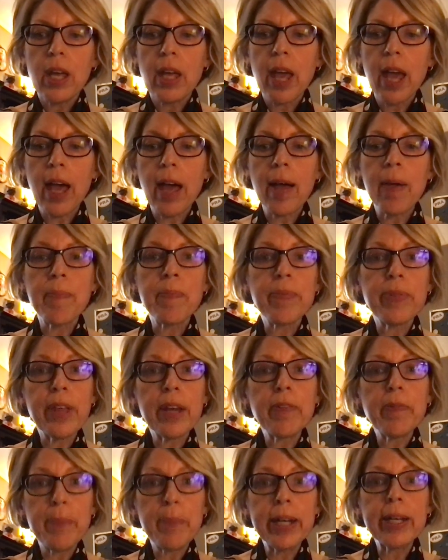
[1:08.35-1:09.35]
um,
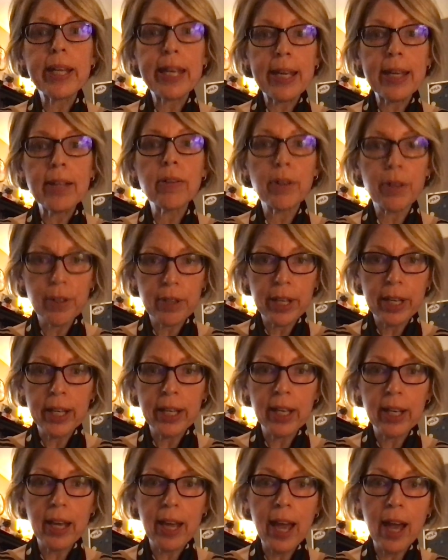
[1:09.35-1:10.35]
that have been
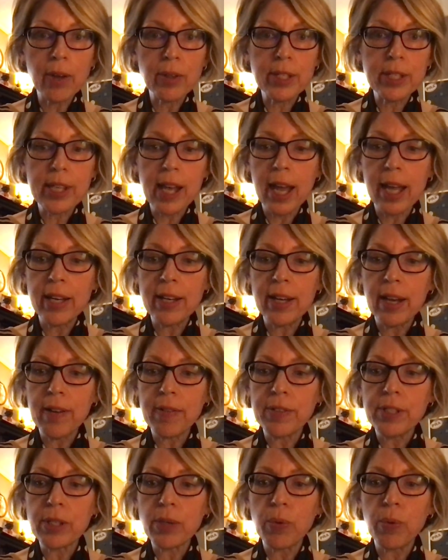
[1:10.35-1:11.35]
e-learning outside
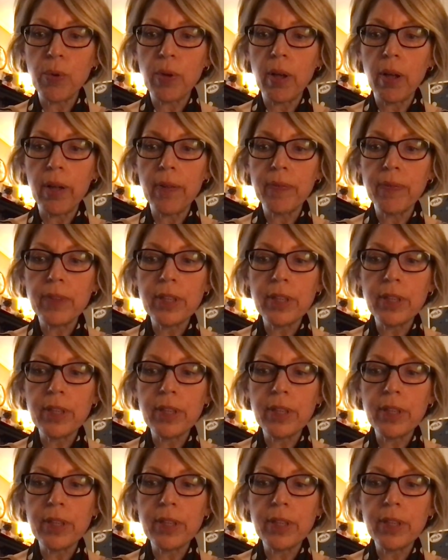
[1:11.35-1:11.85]
of school